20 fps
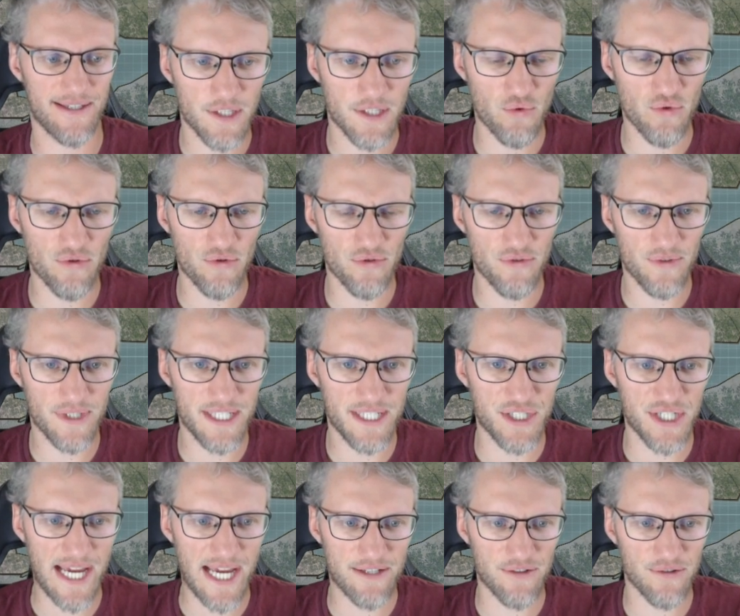There were already
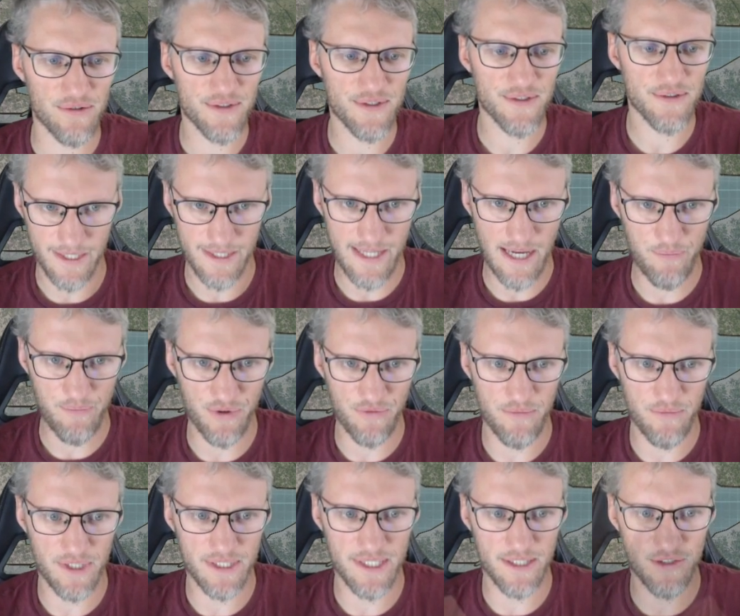channels that
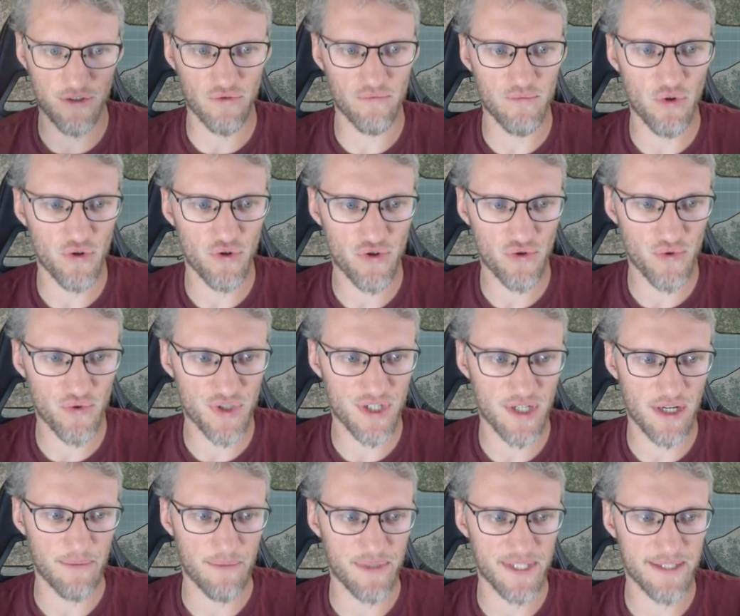permitted commercial
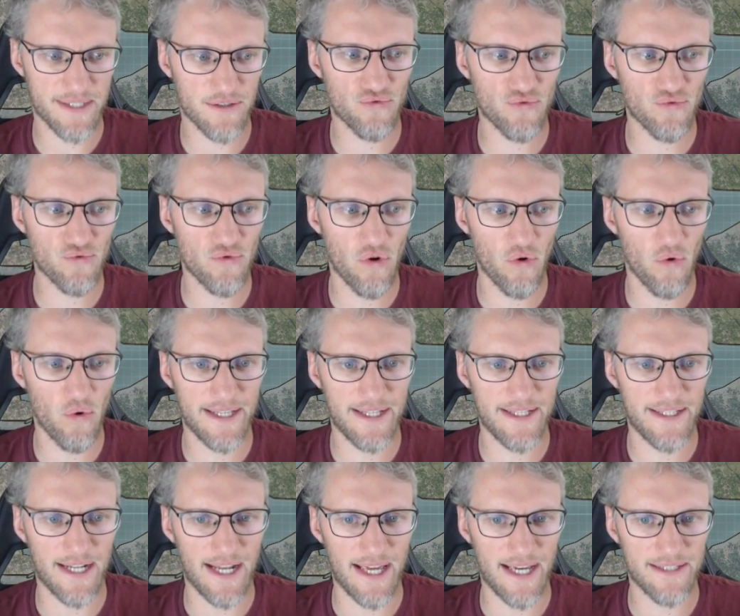ships to go
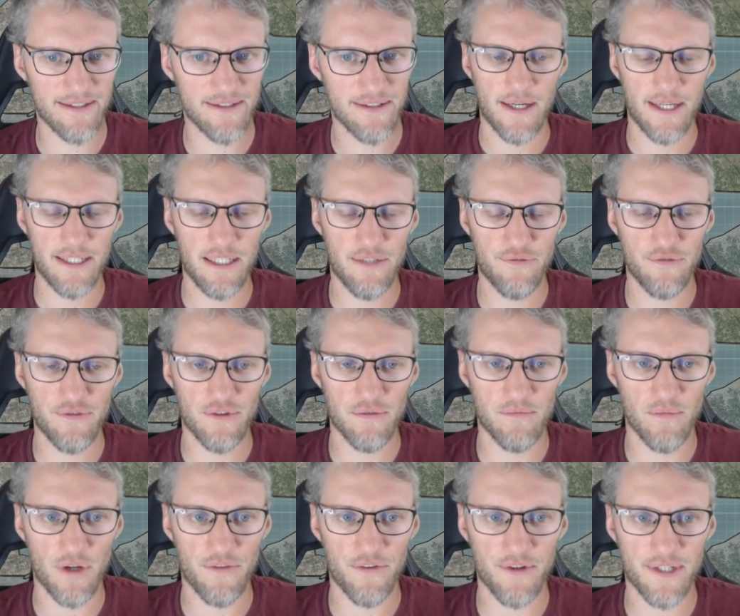inland, and even the
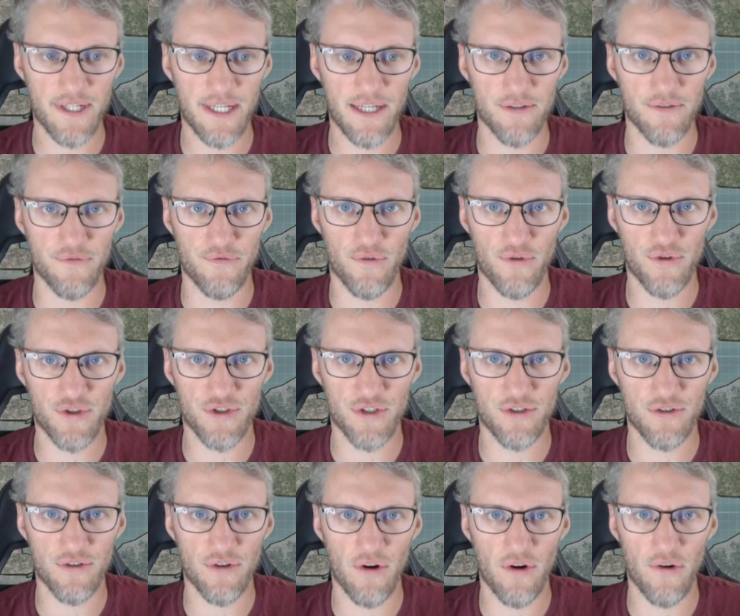modern day
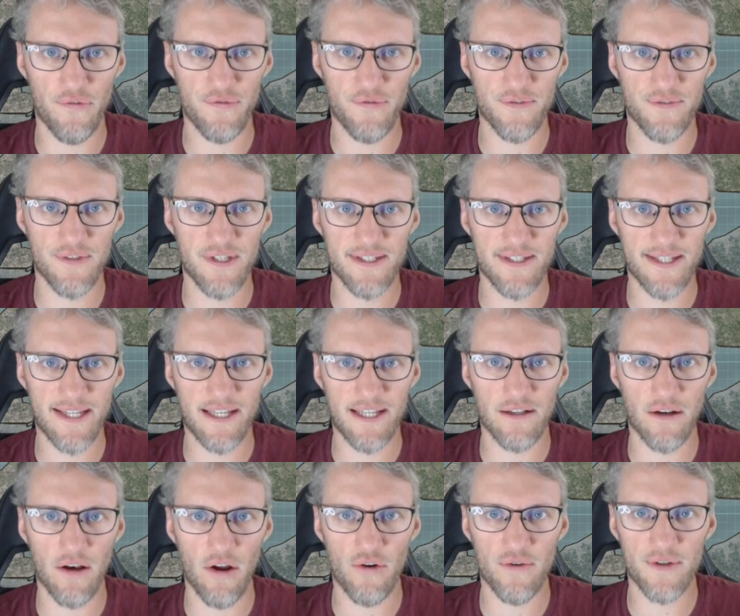version of the
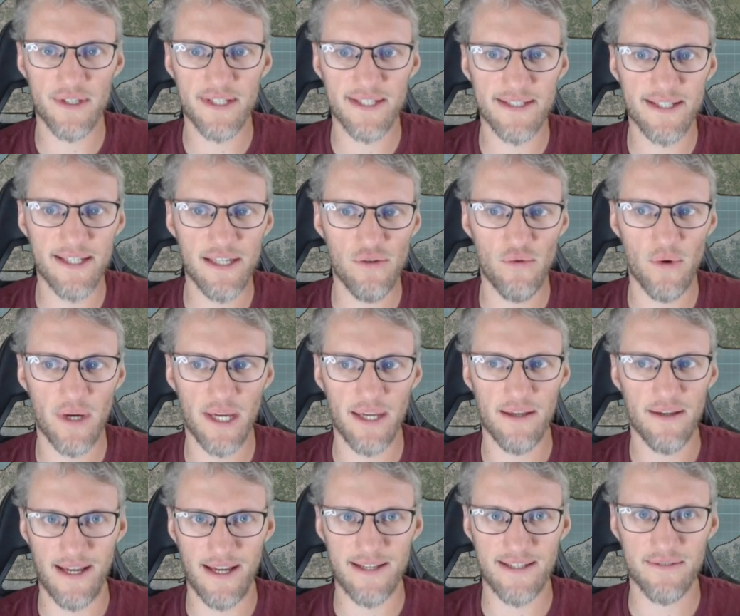St. Lawrence
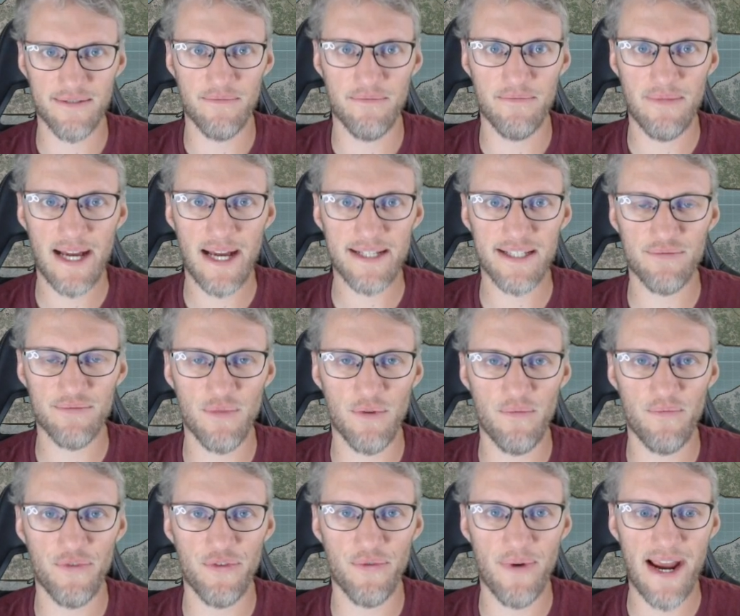Seaway has a
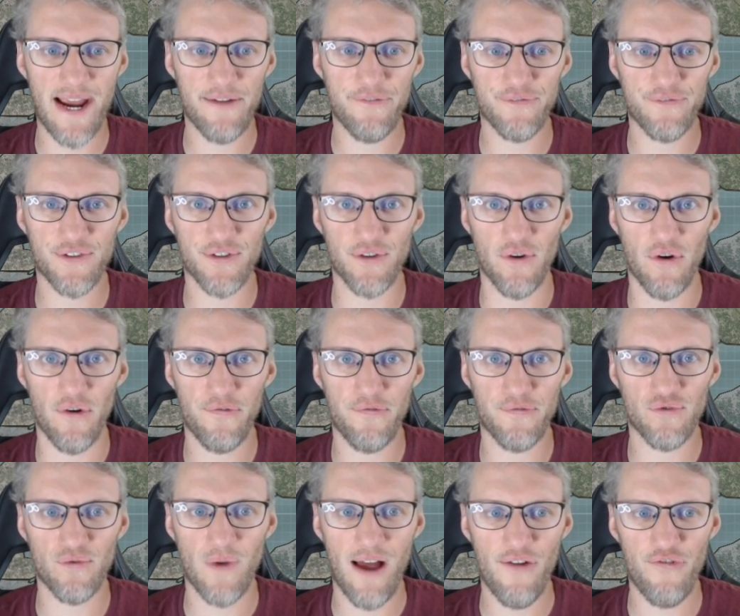maximum draft of
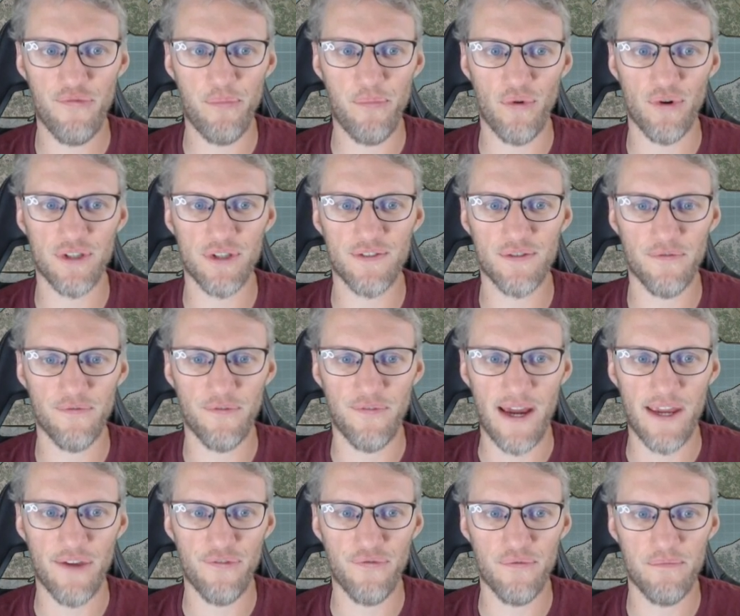
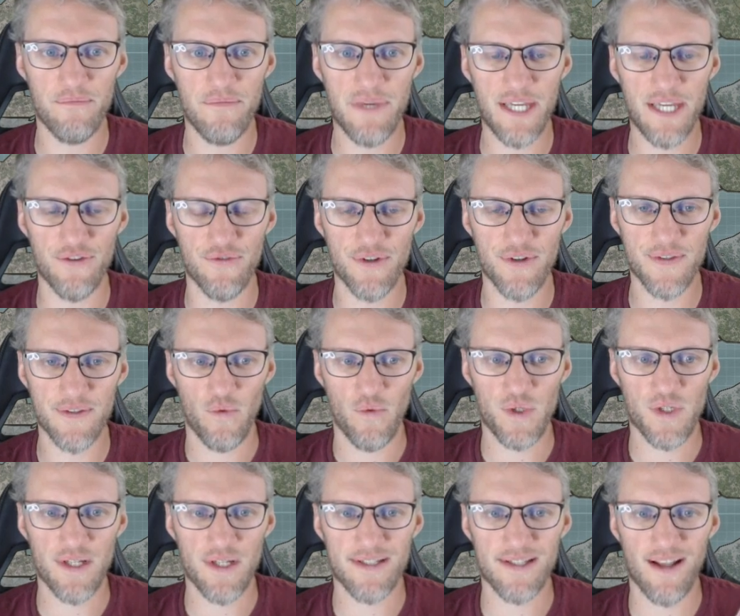12.5 meters,
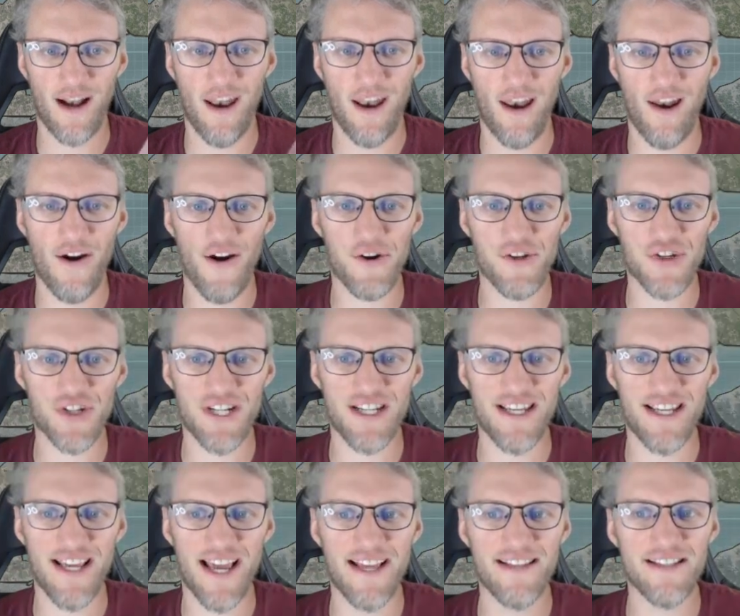which is
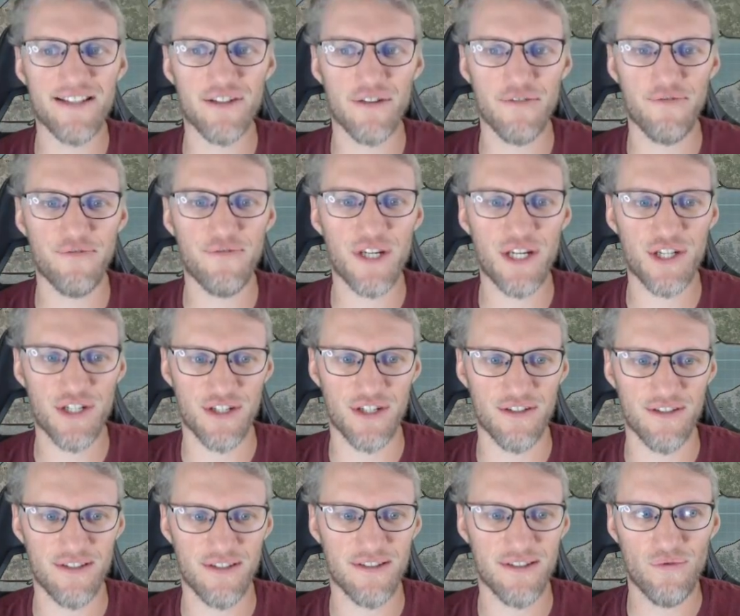largely
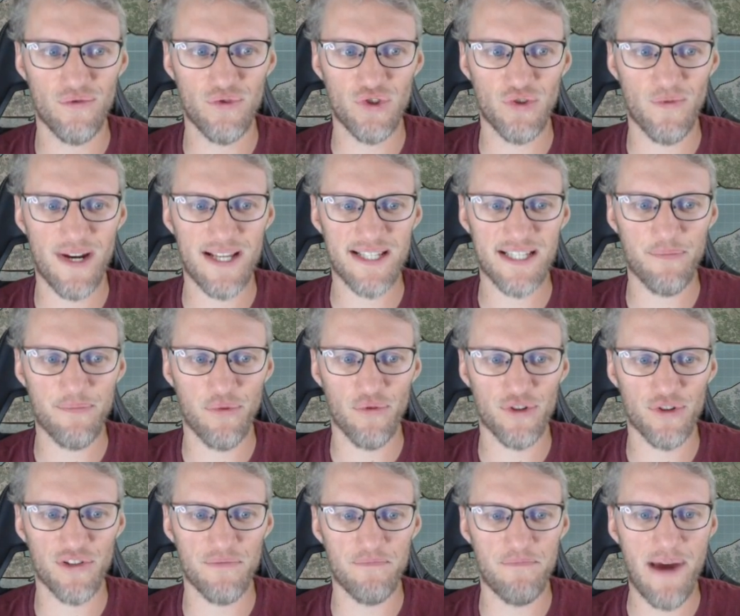insufficient to
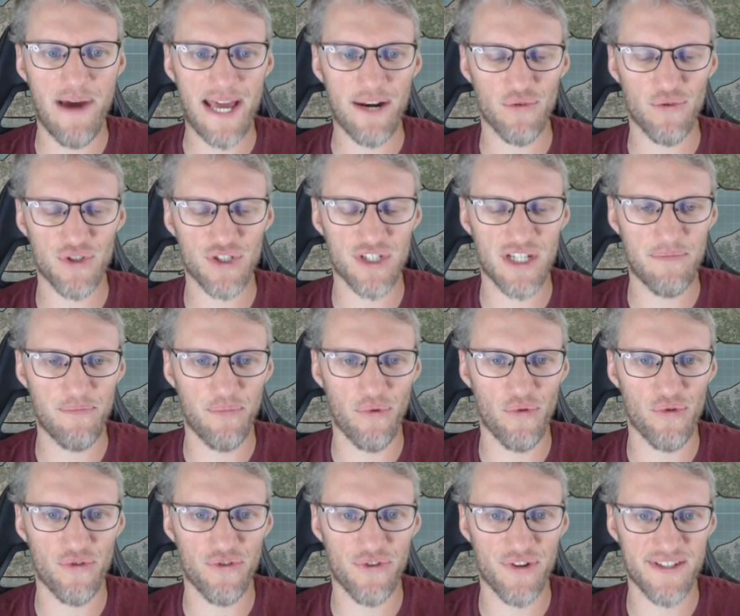transport a battleship
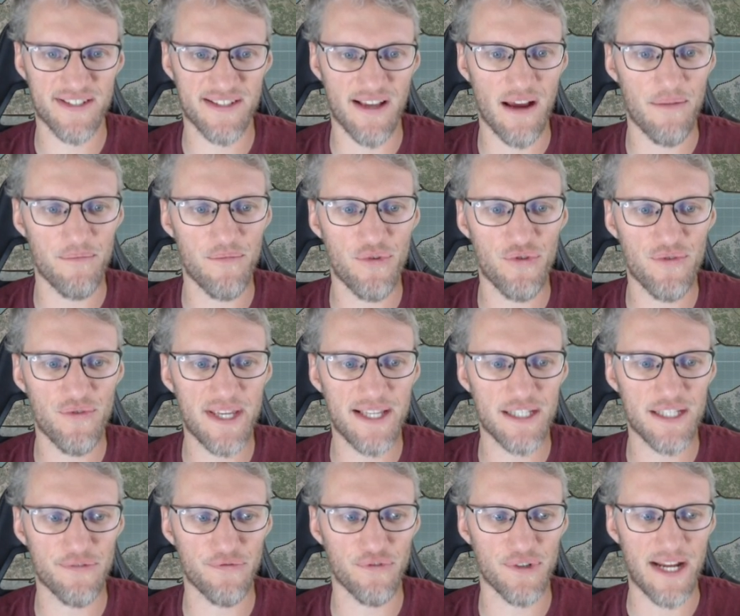or
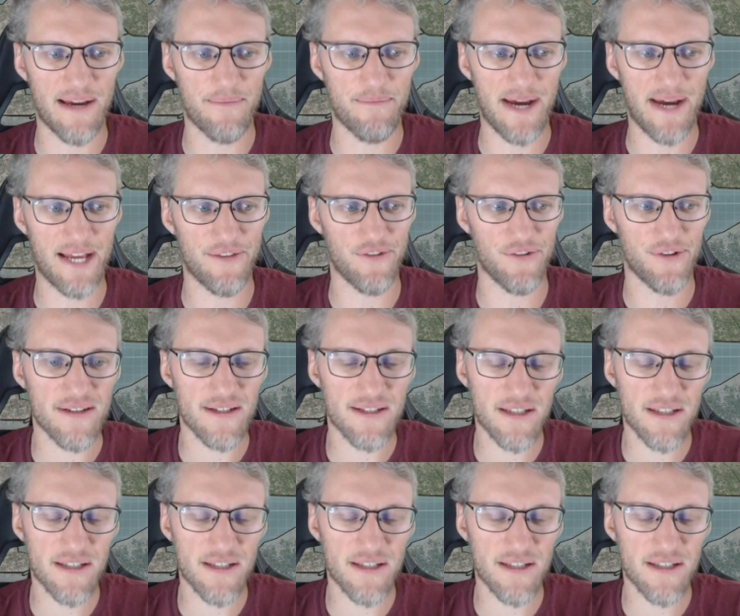submarines for that matter.